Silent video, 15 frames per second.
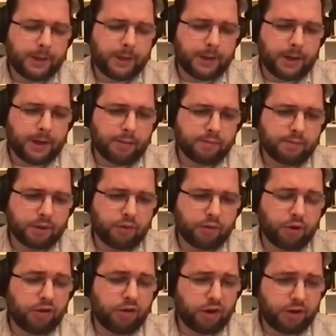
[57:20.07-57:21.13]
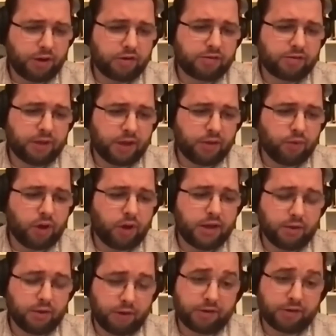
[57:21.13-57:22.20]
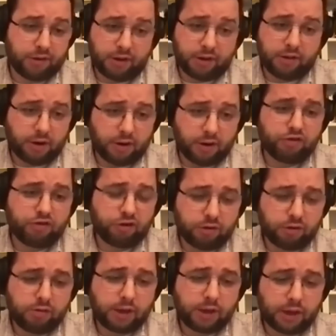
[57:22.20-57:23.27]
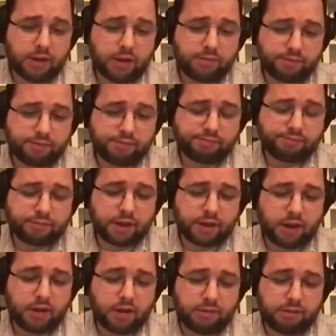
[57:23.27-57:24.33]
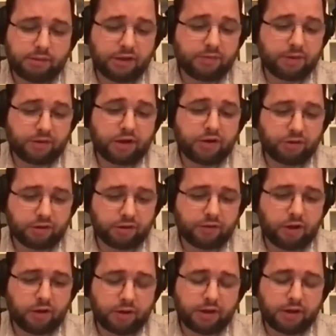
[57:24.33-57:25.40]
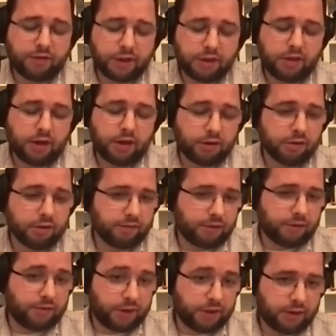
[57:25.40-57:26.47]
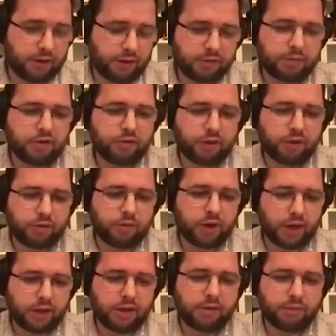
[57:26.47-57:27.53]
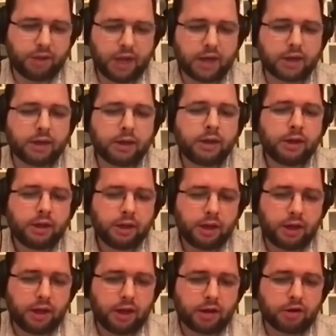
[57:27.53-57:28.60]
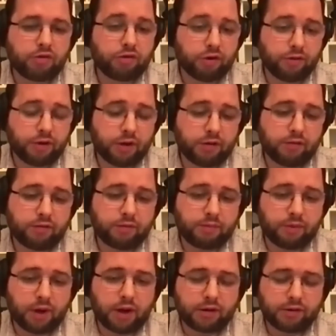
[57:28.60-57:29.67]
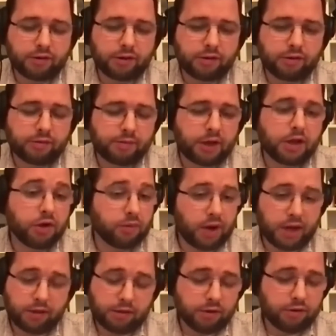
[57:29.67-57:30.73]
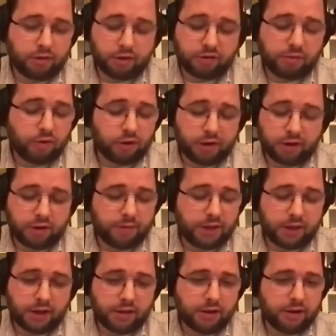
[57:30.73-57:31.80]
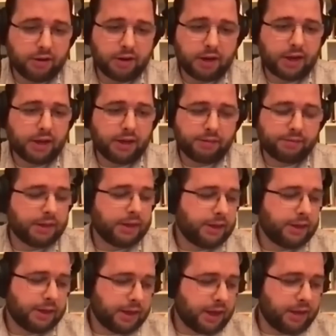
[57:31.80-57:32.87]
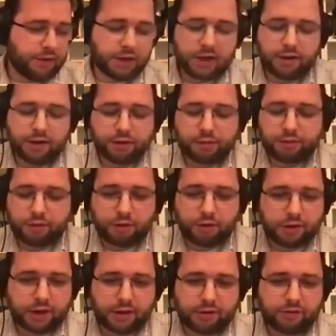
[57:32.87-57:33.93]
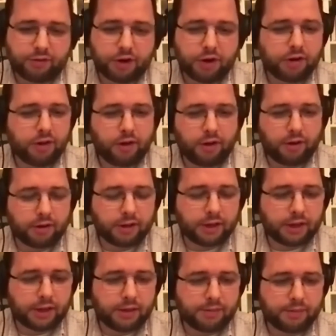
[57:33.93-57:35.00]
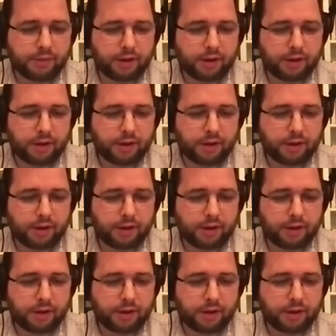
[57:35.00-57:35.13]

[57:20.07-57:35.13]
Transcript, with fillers: um, really trying to explain why there isn't a larger um, uh, dispensationalists following, given other affinities between white and black uh, conservative Protestants. But you're right; there, there's more that could be done there. I I have a cutting room floor that is very long um,